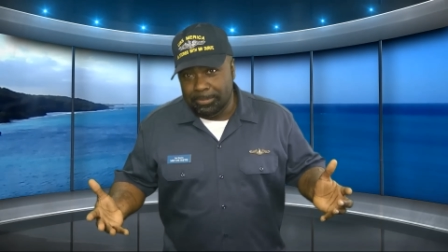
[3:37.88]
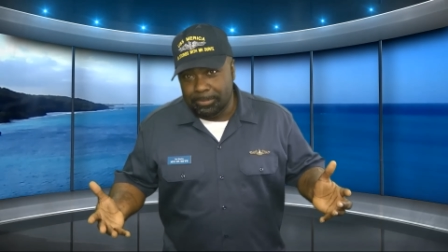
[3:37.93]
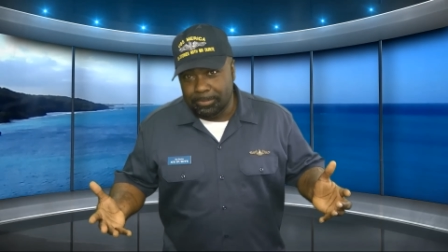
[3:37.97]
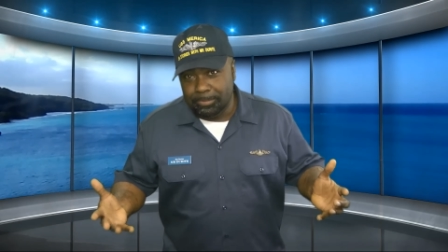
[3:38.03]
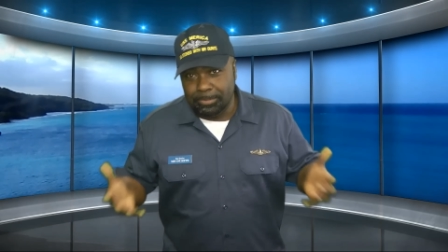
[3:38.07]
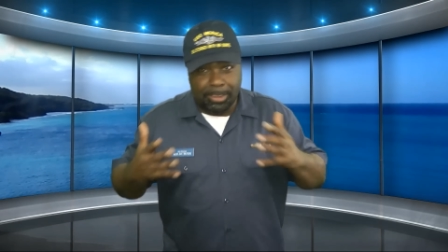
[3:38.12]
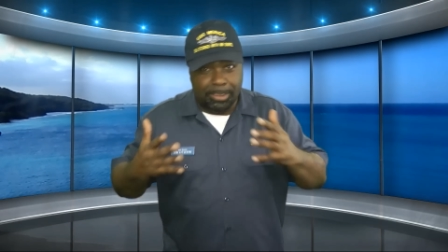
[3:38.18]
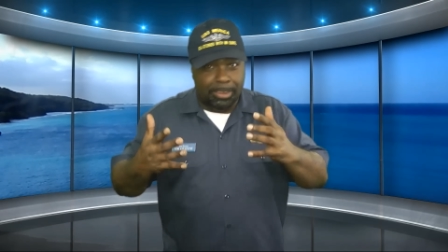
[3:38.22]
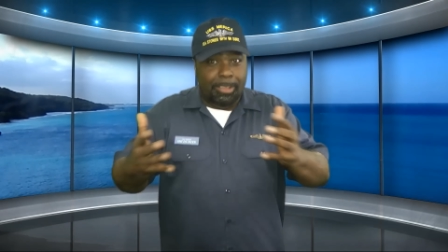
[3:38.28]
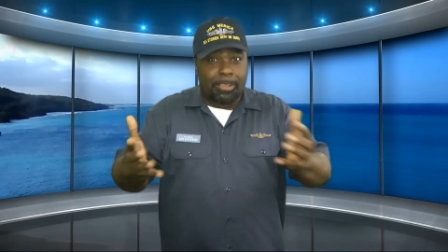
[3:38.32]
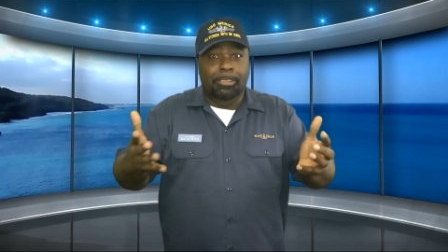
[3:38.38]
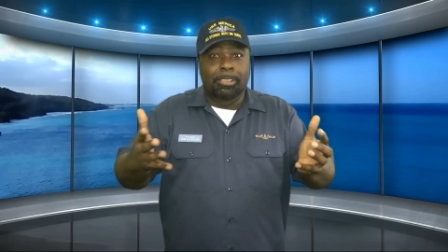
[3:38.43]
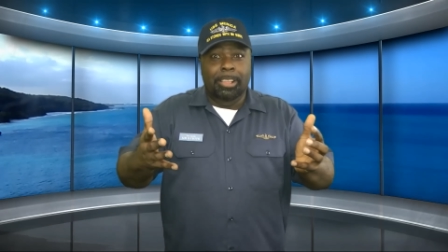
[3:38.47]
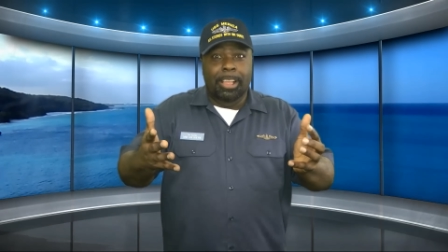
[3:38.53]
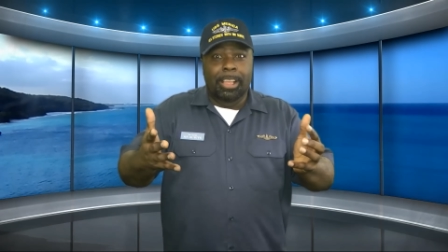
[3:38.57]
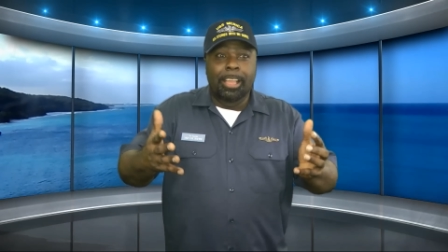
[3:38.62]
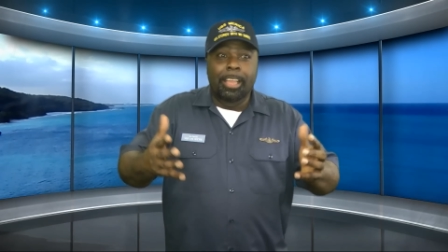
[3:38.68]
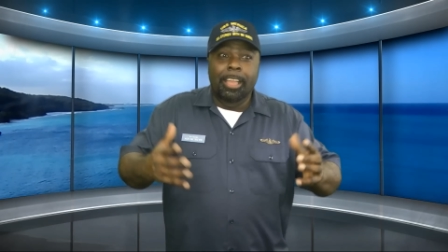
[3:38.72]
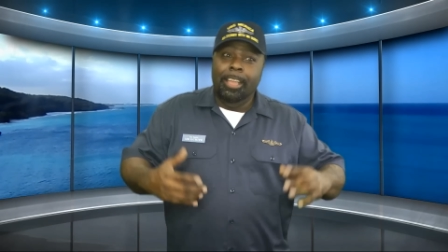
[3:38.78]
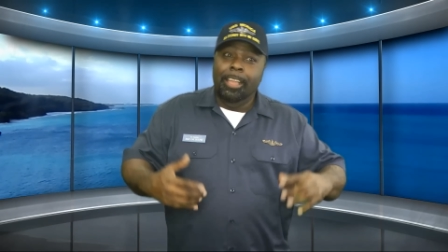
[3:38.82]
you know?
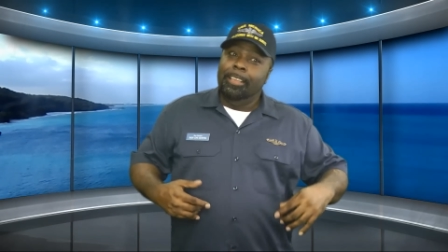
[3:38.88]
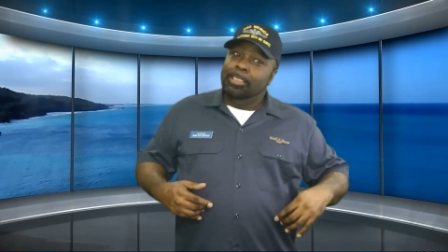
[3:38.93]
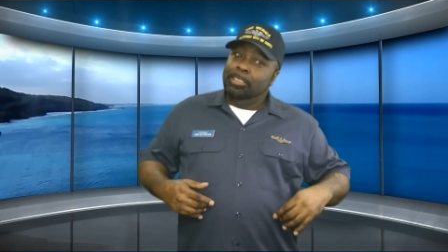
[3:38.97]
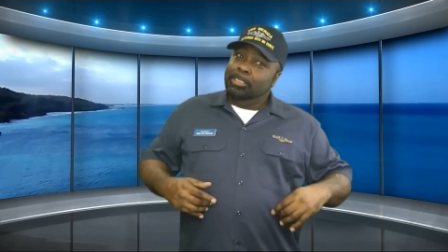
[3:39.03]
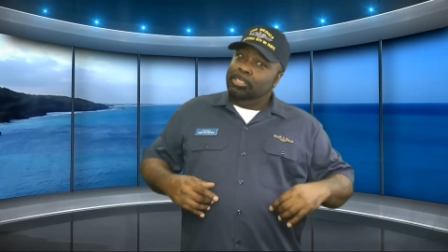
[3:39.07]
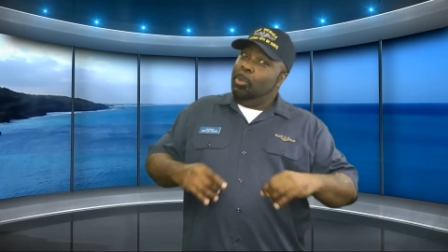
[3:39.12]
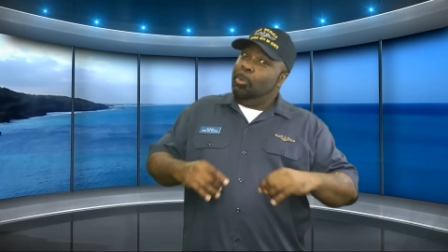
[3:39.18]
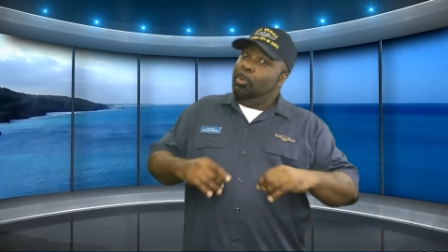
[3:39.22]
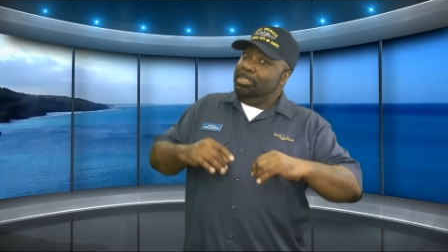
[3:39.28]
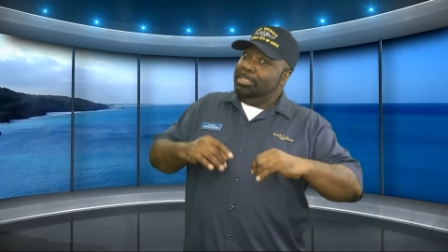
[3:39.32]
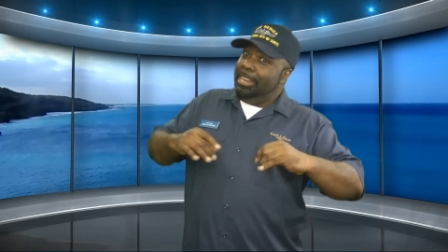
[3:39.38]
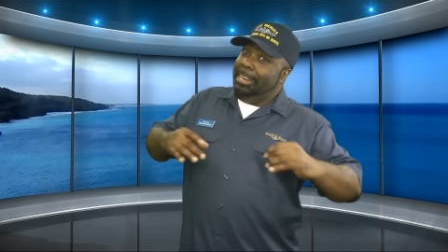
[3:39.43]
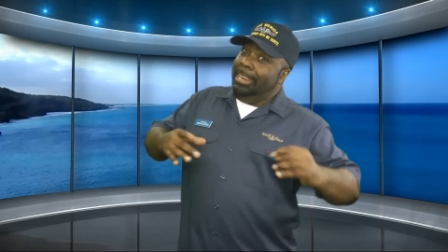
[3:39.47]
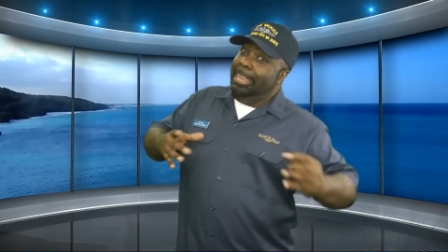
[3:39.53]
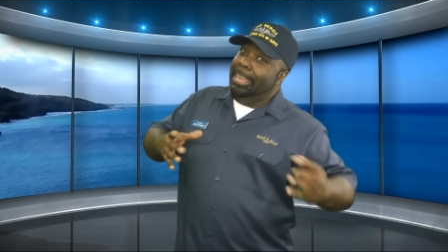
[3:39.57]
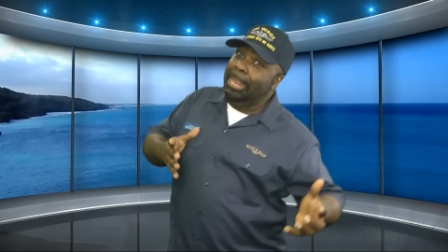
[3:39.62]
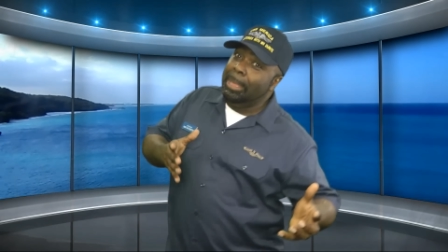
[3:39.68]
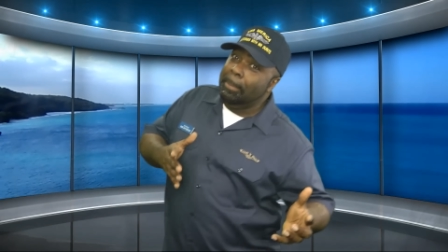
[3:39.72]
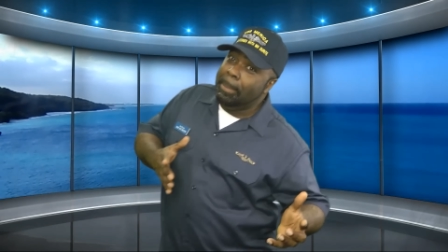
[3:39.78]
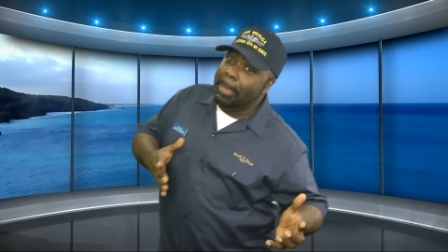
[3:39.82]
So it's a
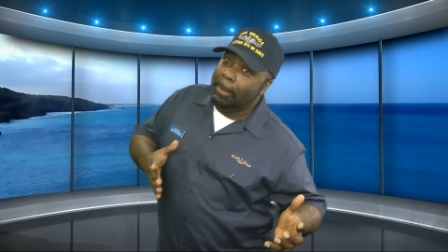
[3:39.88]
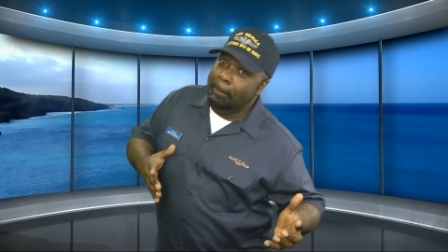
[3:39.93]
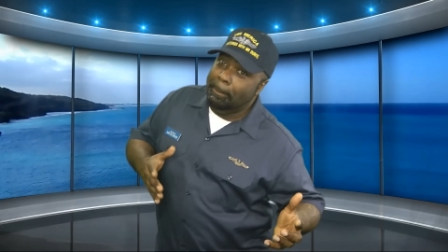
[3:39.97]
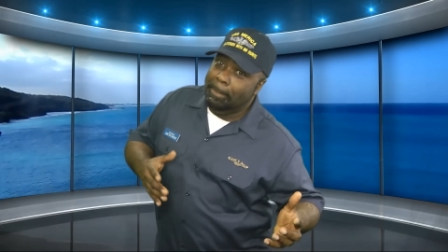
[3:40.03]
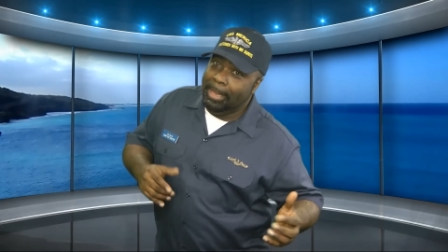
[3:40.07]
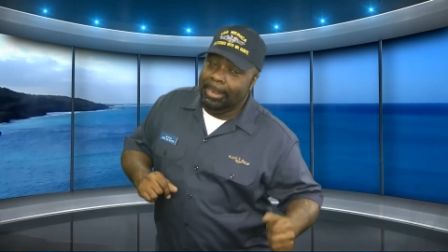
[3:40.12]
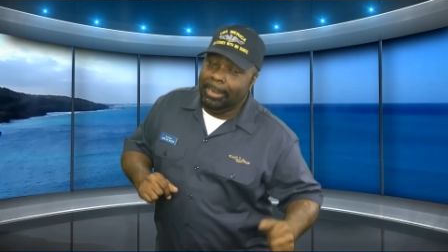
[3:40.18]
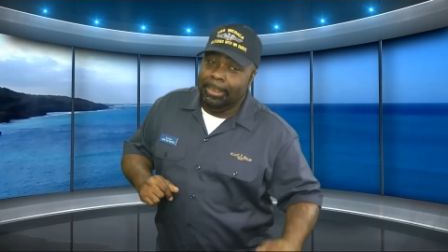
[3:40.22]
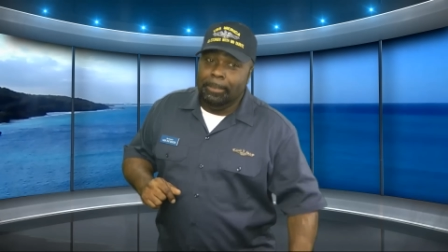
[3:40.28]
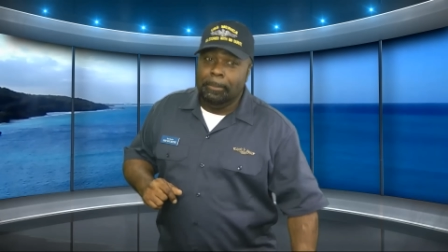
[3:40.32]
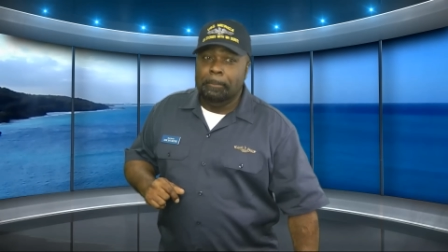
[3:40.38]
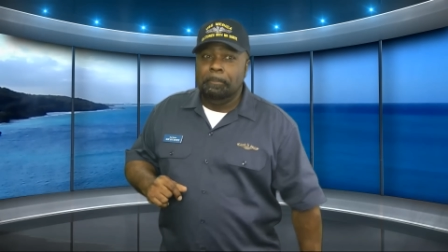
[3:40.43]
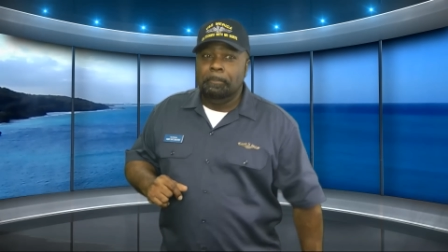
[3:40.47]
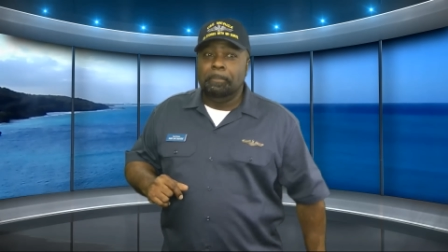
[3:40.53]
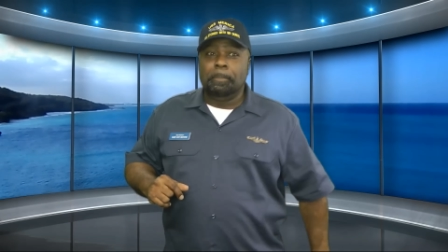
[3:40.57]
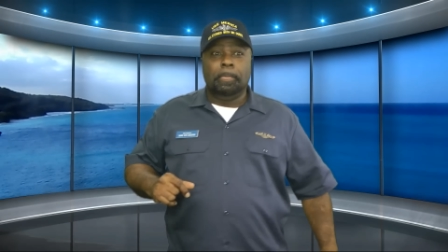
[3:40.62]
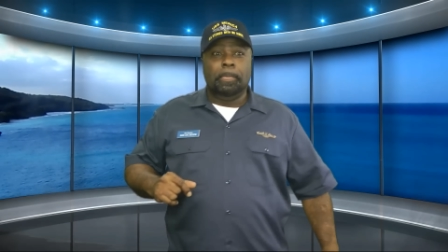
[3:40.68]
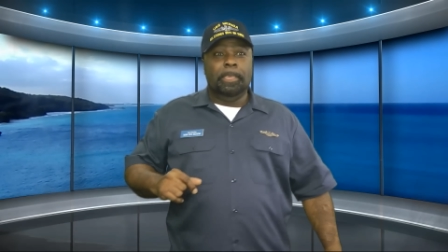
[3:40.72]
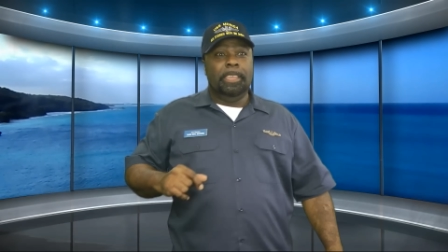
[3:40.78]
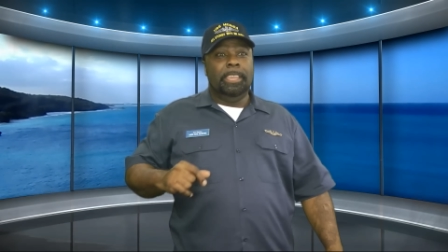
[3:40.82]
little bit better.
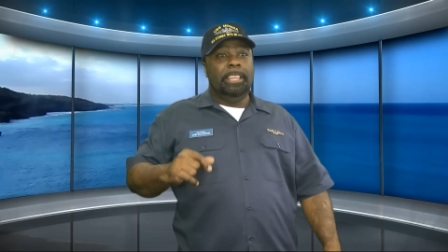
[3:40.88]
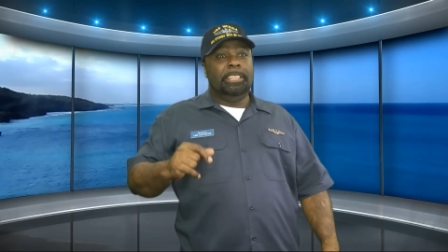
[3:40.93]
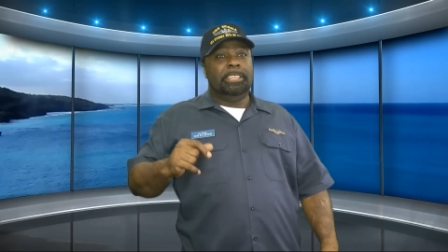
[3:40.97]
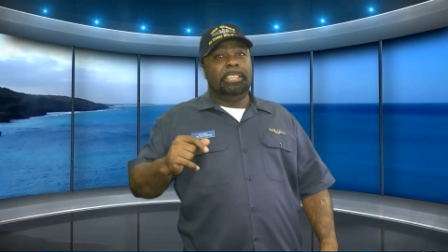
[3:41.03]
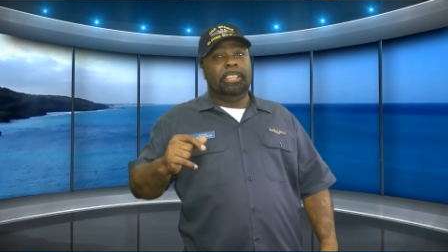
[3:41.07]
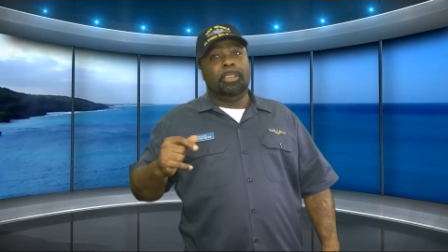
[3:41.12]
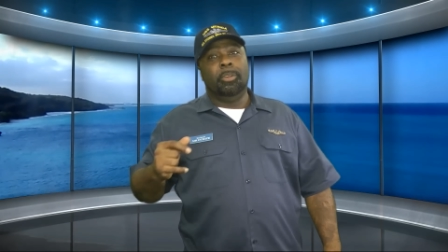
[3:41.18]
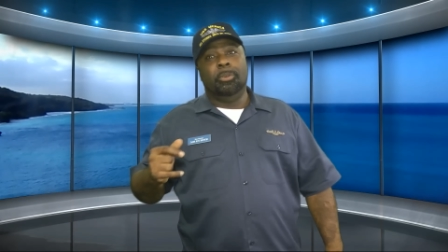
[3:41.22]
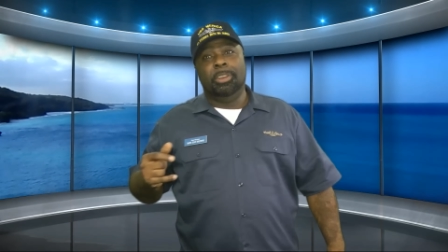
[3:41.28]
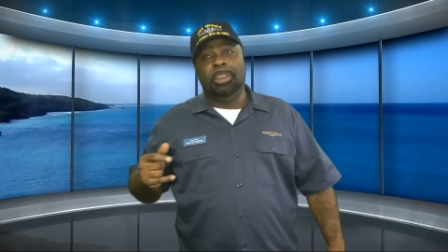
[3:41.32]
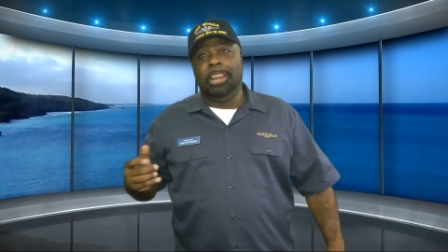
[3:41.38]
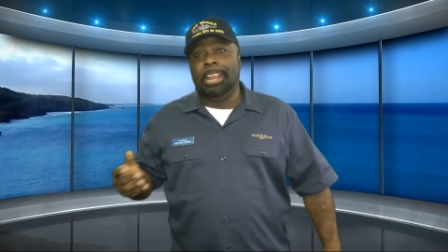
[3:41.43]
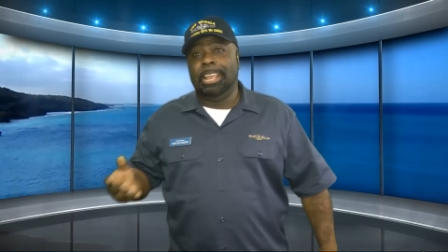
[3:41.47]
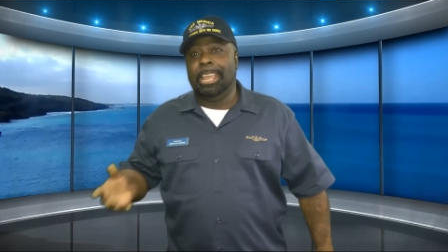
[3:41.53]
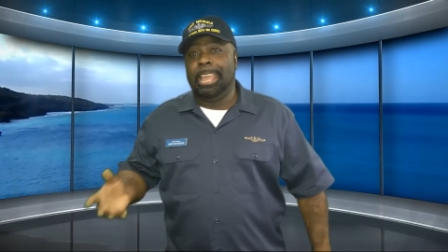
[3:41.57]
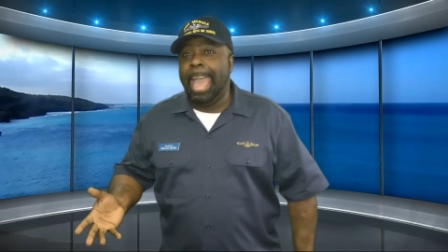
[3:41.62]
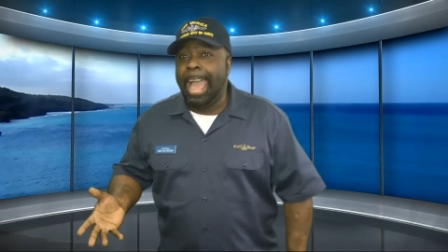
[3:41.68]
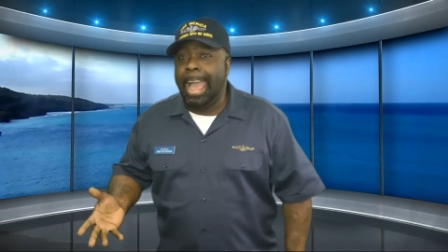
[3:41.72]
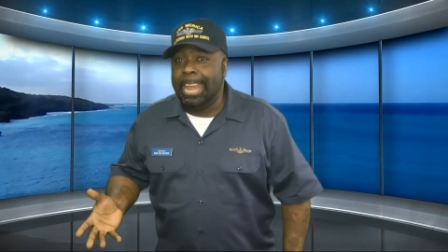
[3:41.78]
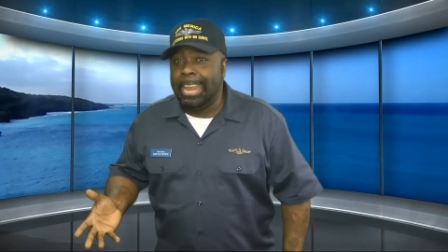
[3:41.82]
You get to go to the
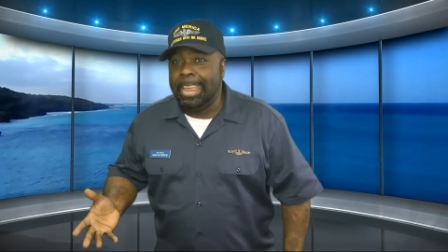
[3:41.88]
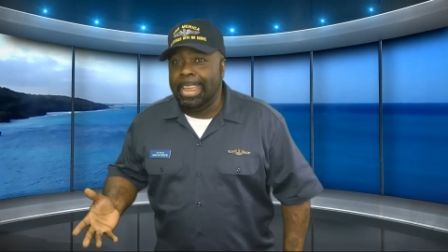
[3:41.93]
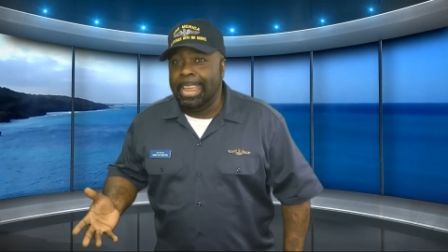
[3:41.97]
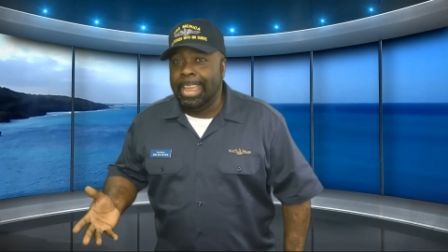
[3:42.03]
galley